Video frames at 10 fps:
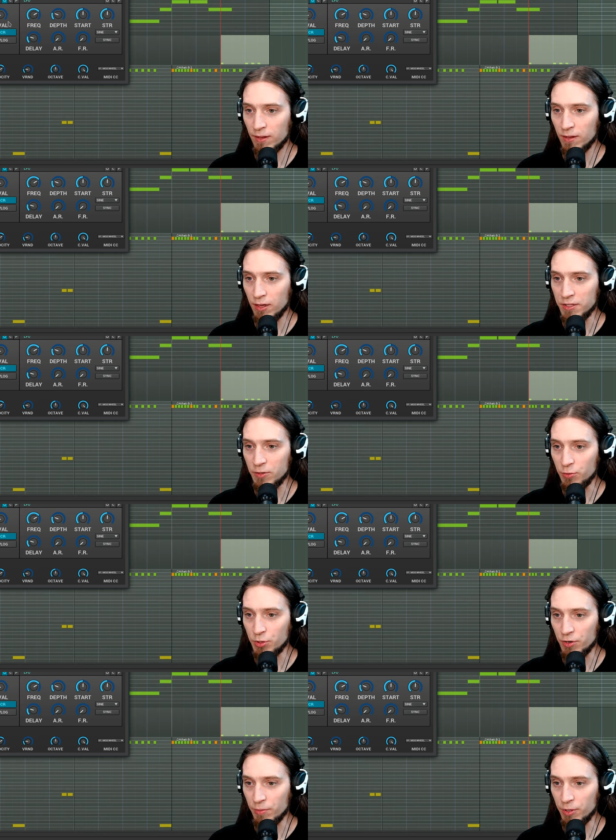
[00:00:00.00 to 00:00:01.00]
It's too
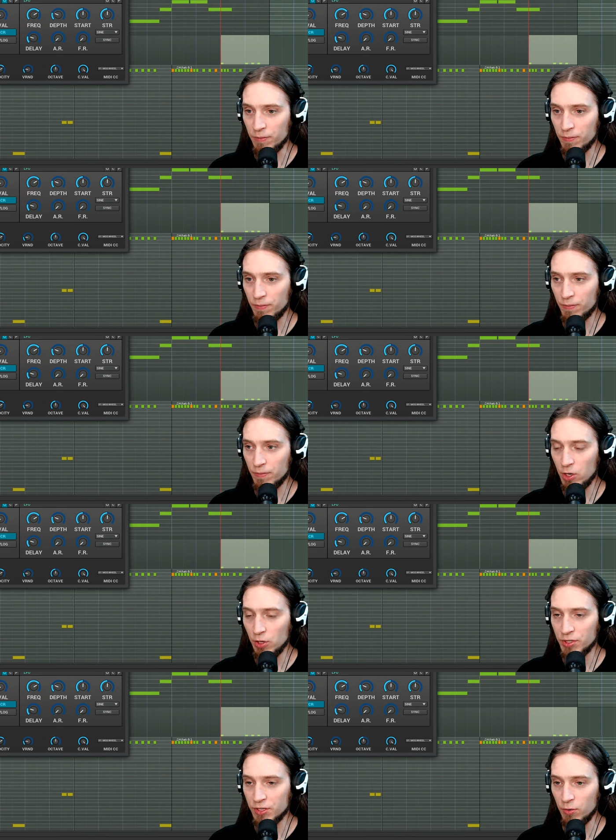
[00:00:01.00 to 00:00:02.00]
short of it.
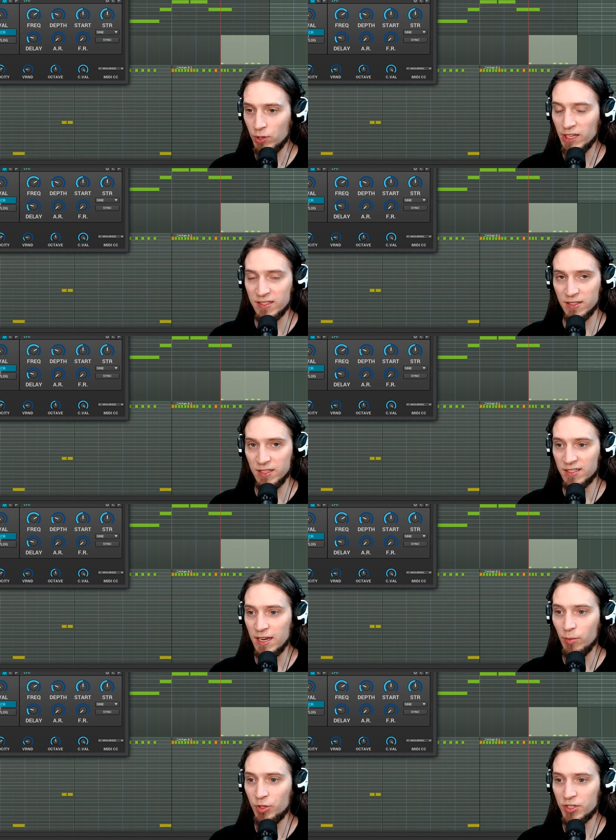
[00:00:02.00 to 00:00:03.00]
Also, let's
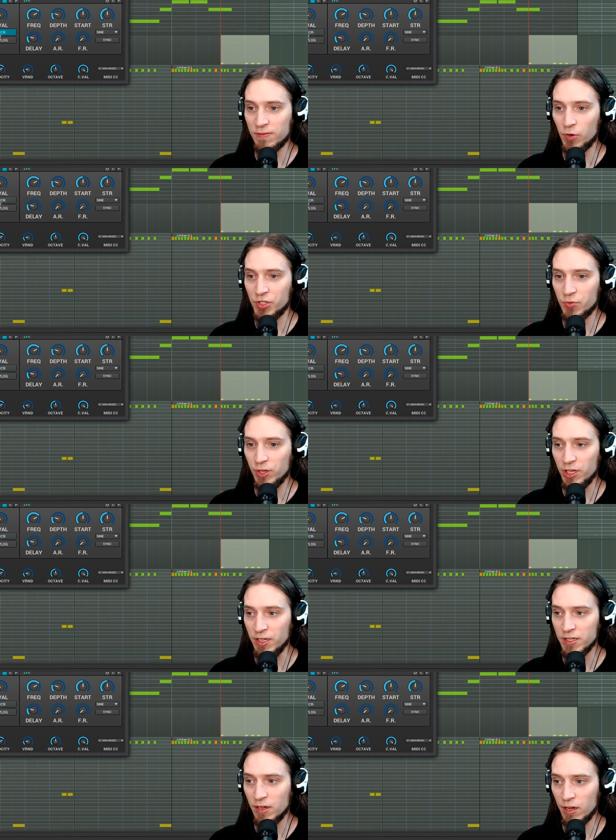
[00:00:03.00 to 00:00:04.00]
disable this forced
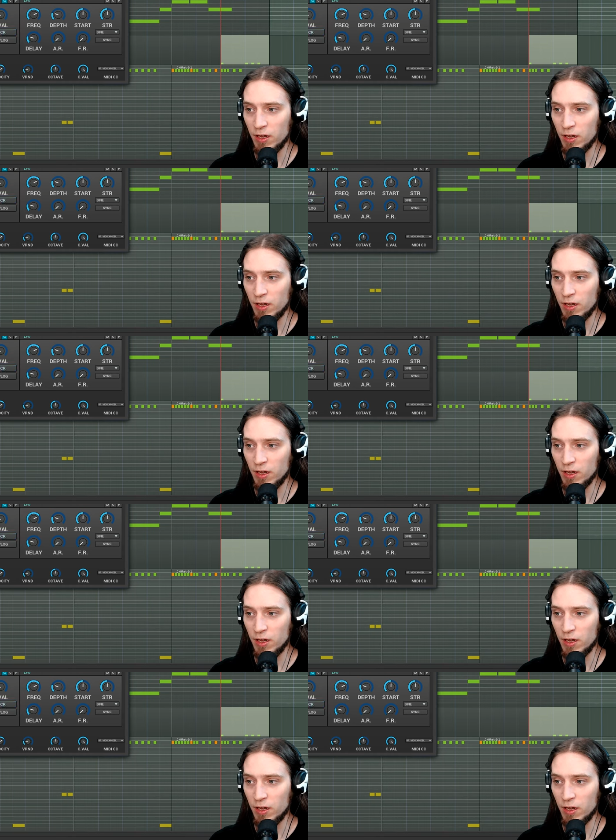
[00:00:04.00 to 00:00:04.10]
release.